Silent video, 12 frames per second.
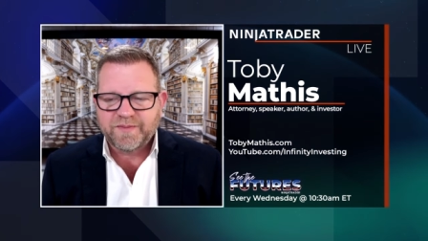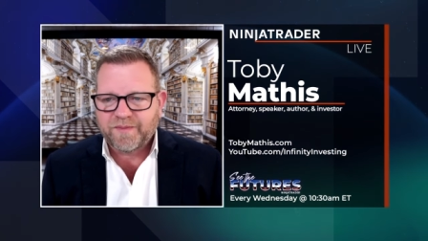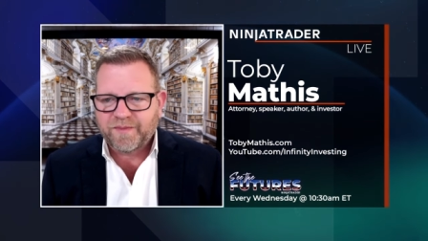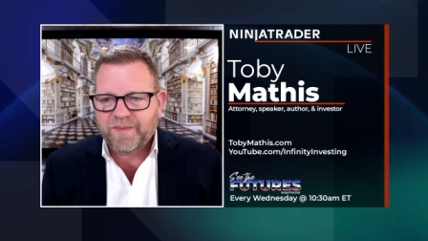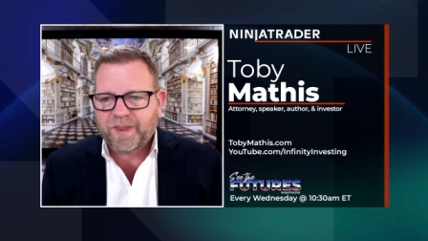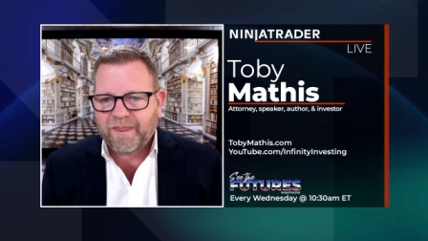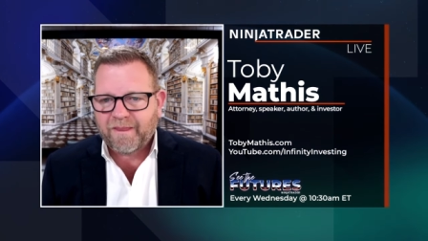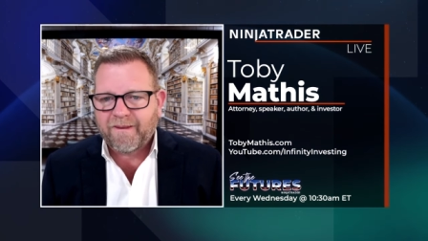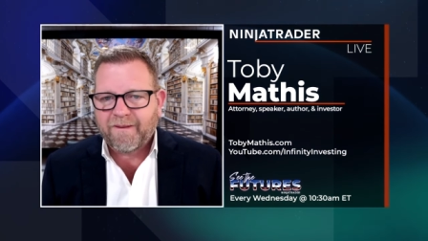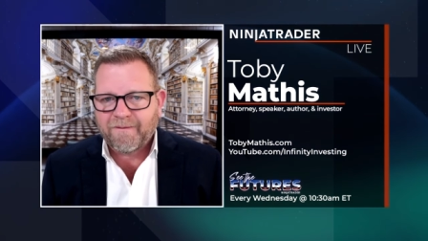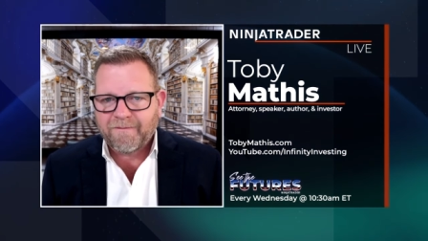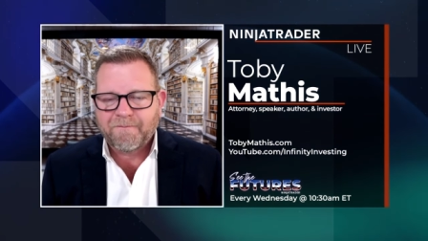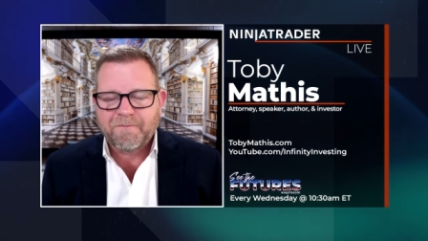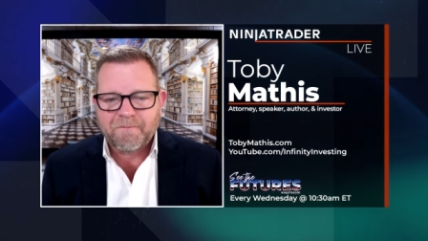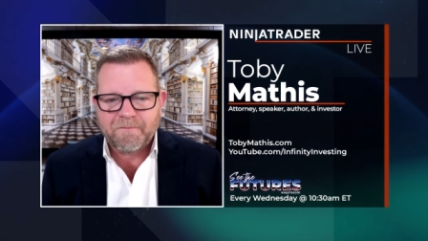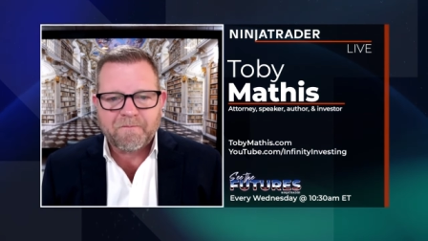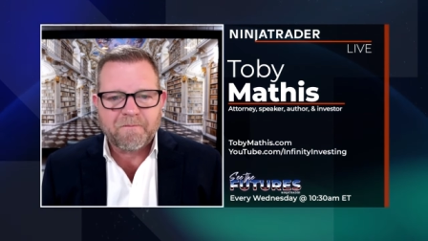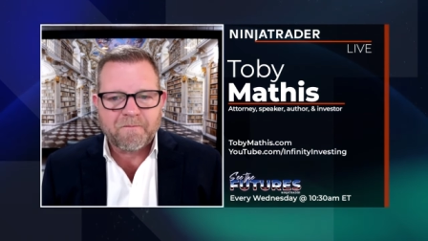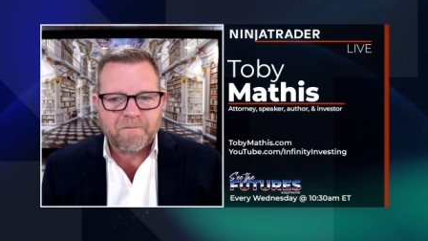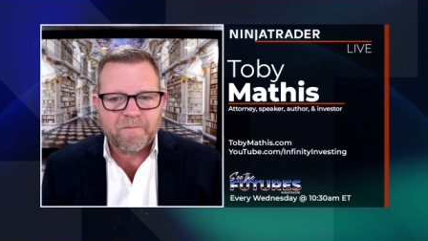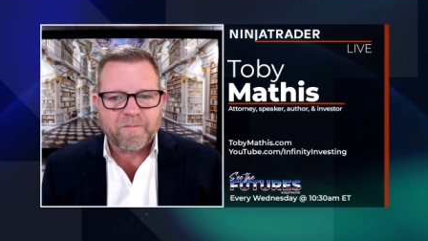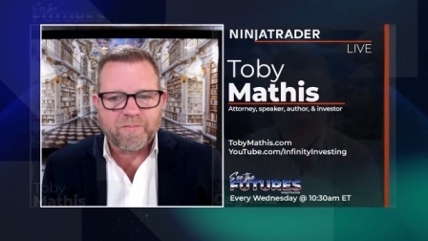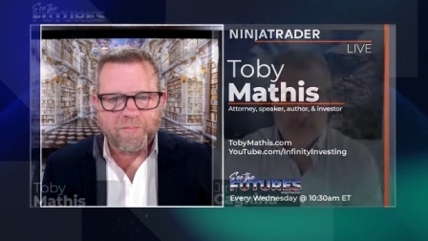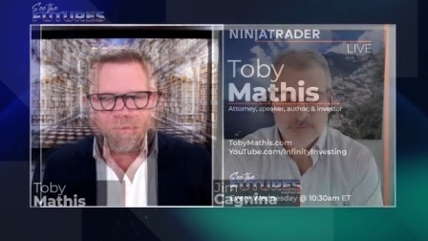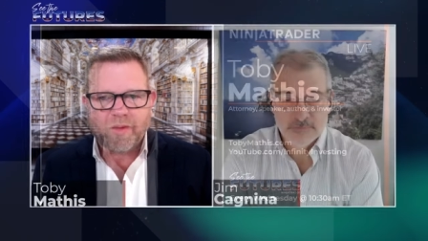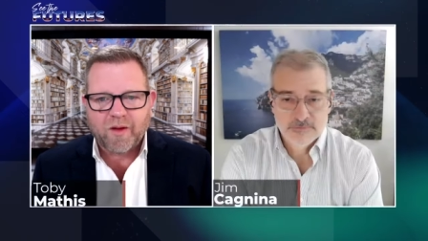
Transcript: And, and, there's a lot of expensive